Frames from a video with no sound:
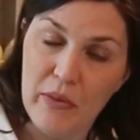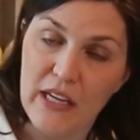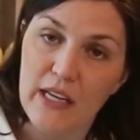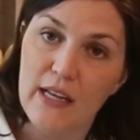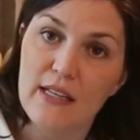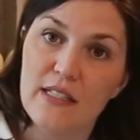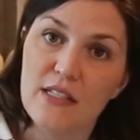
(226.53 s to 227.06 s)

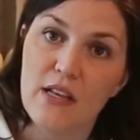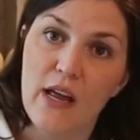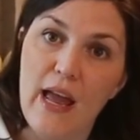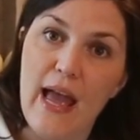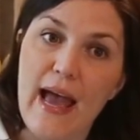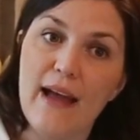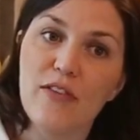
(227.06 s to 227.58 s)
because
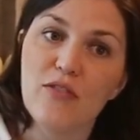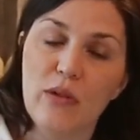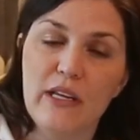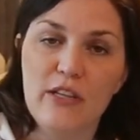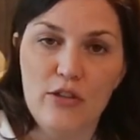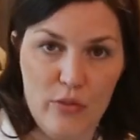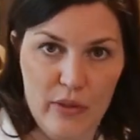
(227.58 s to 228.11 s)

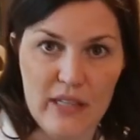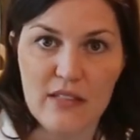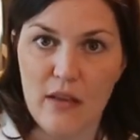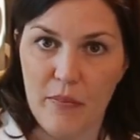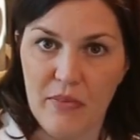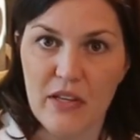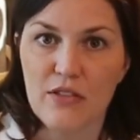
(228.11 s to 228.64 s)
actually doing
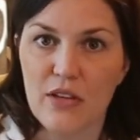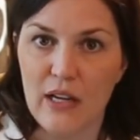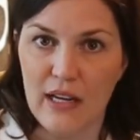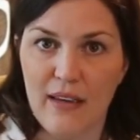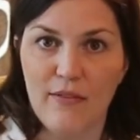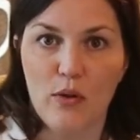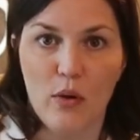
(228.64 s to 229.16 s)
something is going
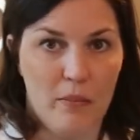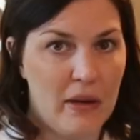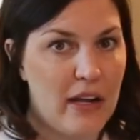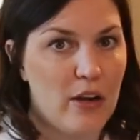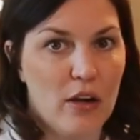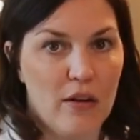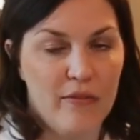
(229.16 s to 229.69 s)
to give you a
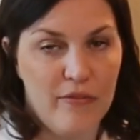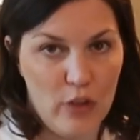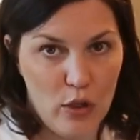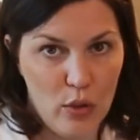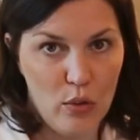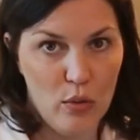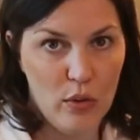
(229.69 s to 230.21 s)
better
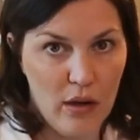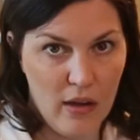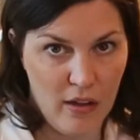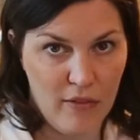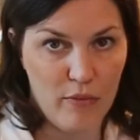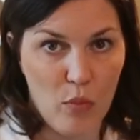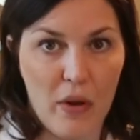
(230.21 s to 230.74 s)
view
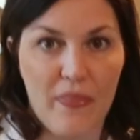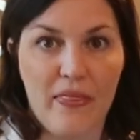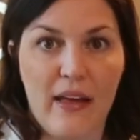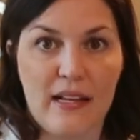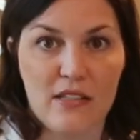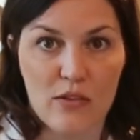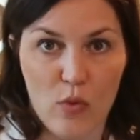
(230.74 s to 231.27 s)
of what
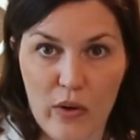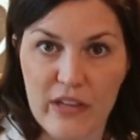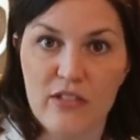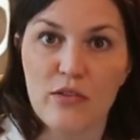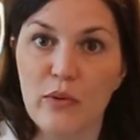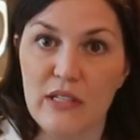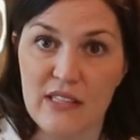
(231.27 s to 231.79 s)
that's going
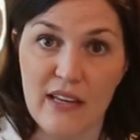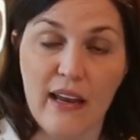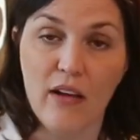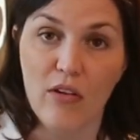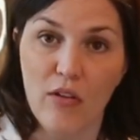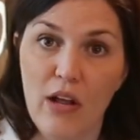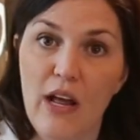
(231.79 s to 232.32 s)
to
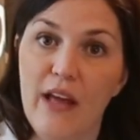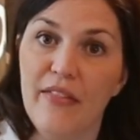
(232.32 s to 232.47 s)
entail